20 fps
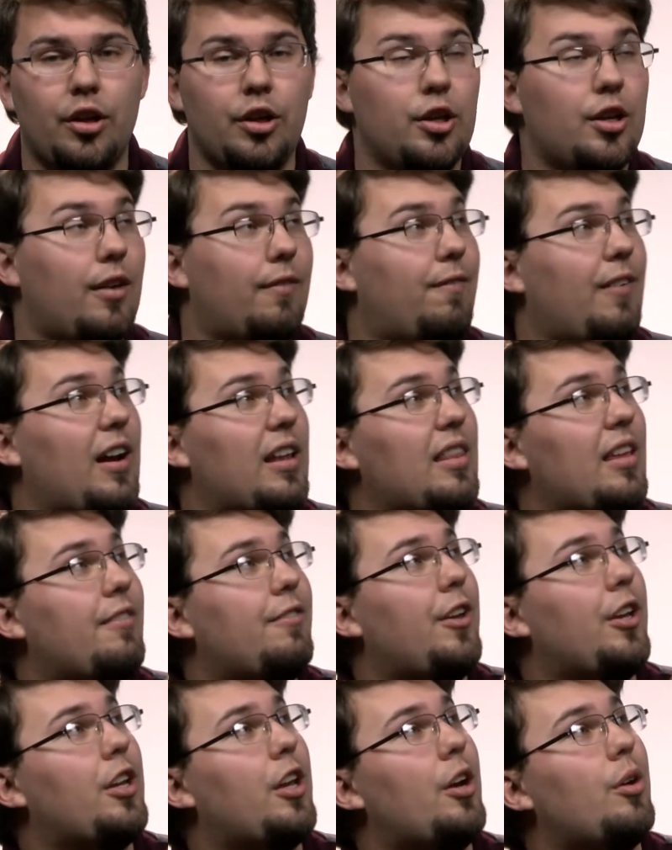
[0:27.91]
You can find
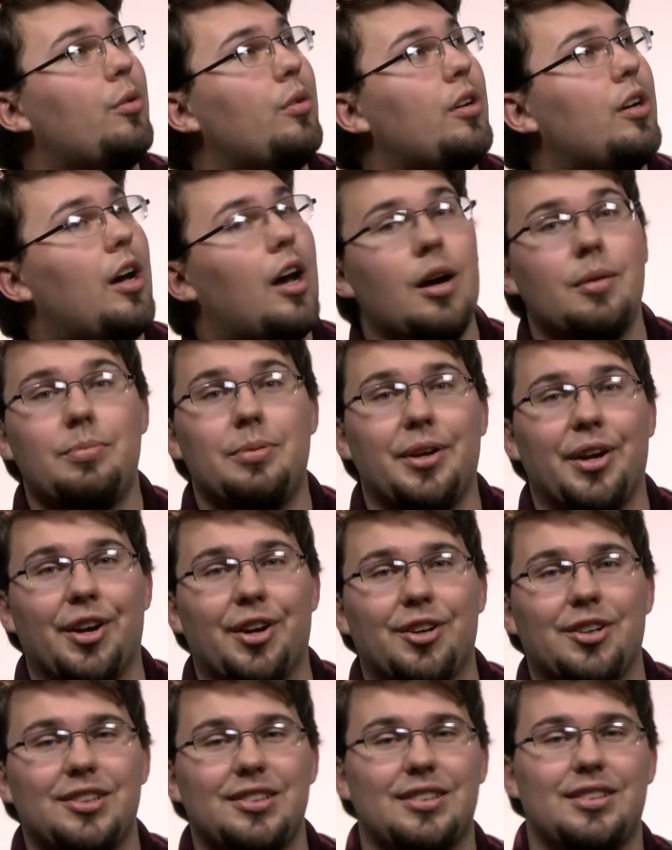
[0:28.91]
that video up
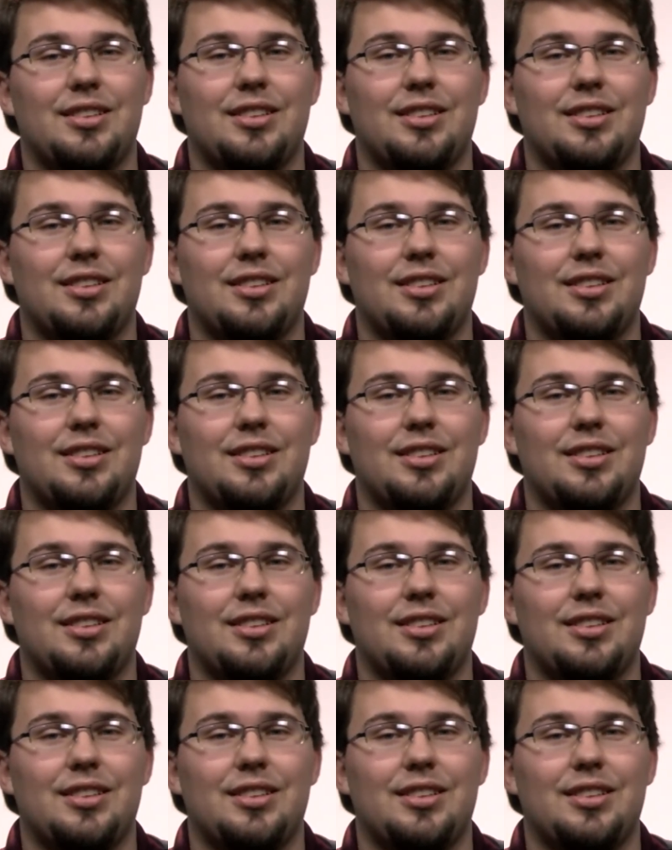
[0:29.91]
here.